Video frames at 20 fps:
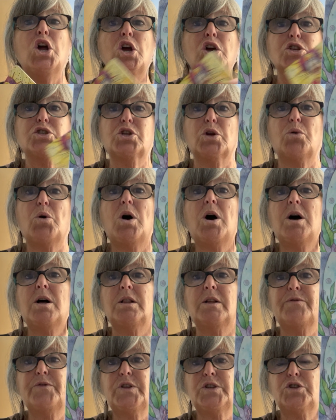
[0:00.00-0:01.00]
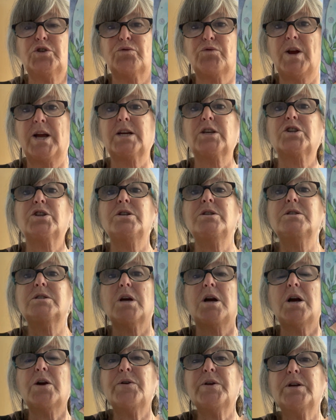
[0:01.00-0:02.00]
So all of the directions
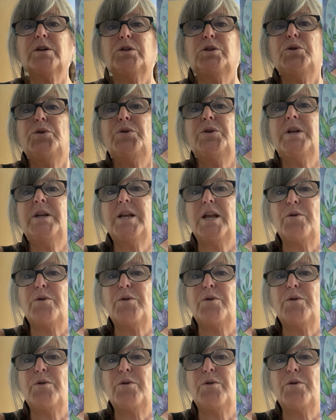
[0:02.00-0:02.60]
are included.